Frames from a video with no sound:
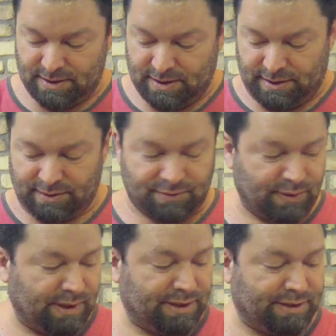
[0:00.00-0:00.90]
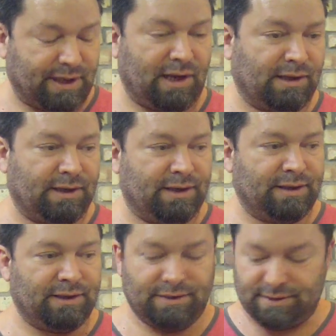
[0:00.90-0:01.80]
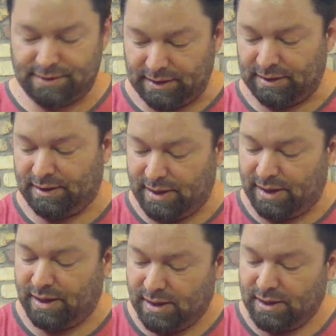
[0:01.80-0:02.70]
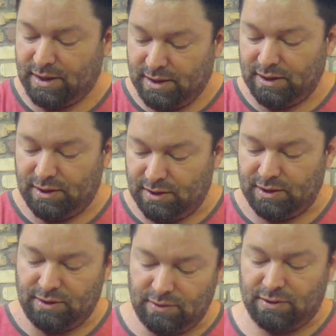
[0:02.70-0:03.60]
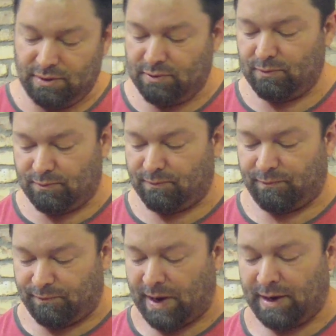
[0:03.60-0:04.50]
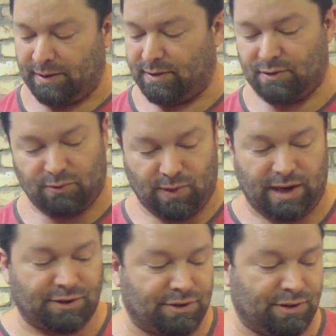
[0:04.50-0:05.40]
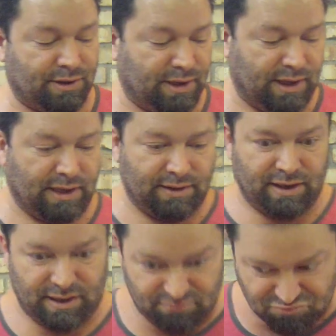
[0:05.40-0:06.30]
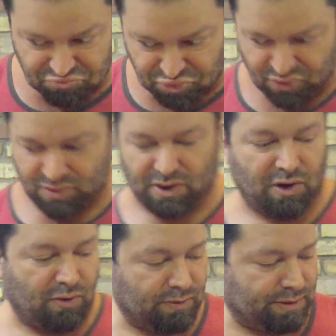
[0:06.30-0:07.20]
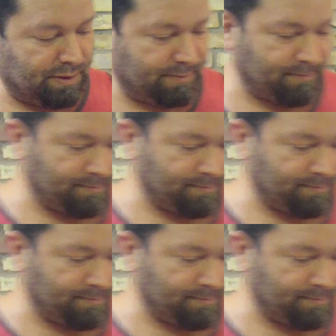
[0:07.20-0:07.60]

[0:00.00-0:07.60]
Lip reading: nothing's really solid, and then suddenly you find the direction and then it goes.